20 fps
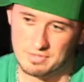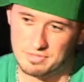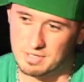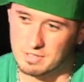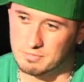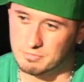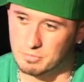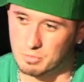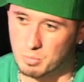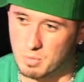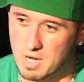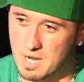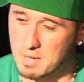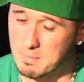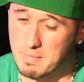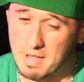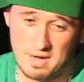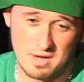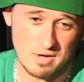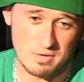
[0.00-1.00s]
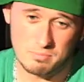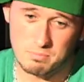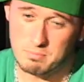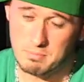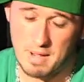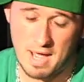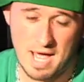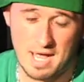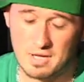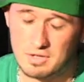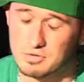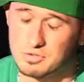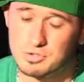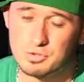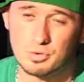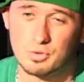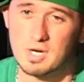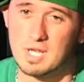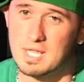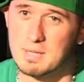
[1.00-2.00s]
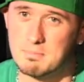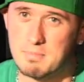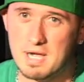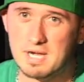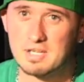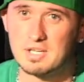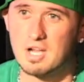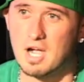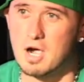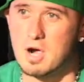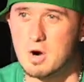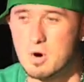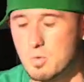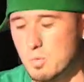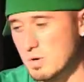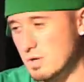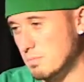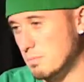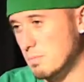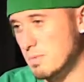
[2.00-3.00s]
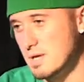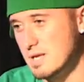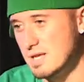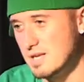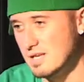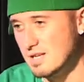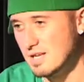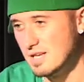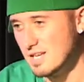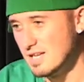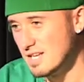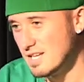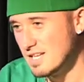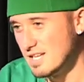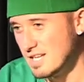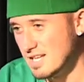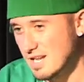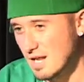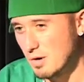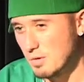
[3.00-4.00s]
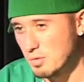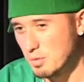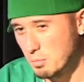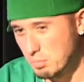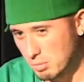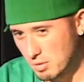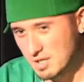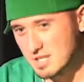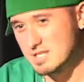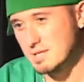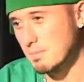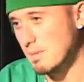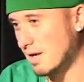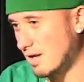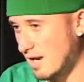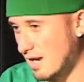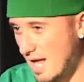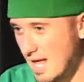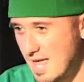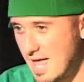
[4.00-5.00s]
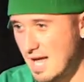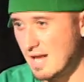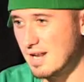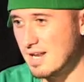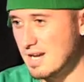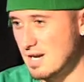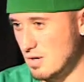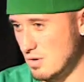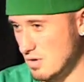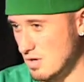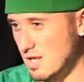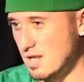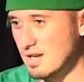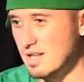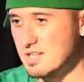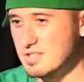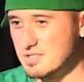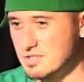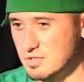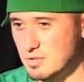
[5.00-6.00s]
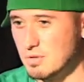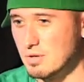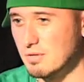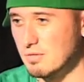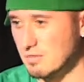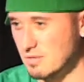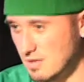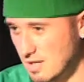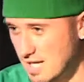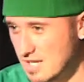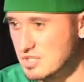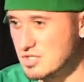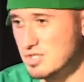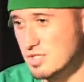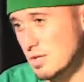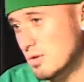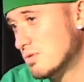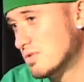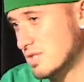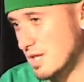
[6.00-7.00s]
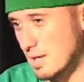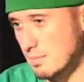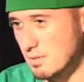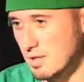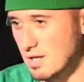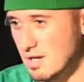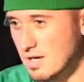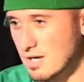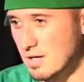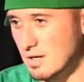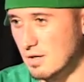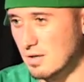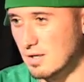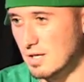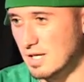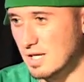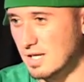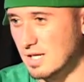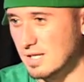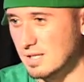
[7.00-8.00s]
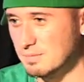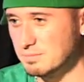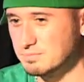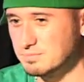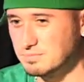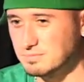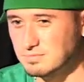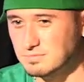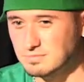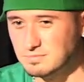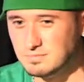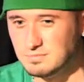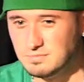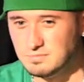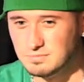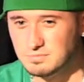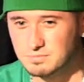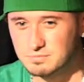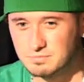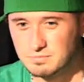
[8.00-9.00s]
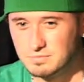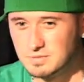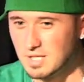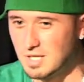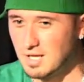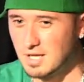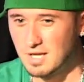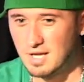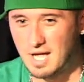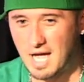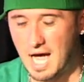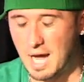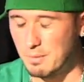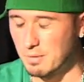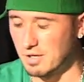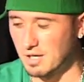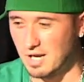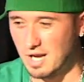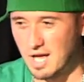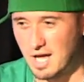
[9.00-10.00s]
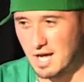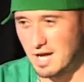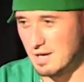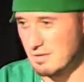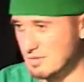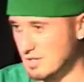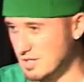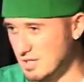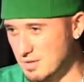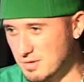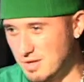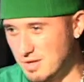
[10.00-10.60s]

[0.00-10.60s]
out there for a while. My dream, my goal would be, to bring some LA out here and then let's shoot something here. I would love to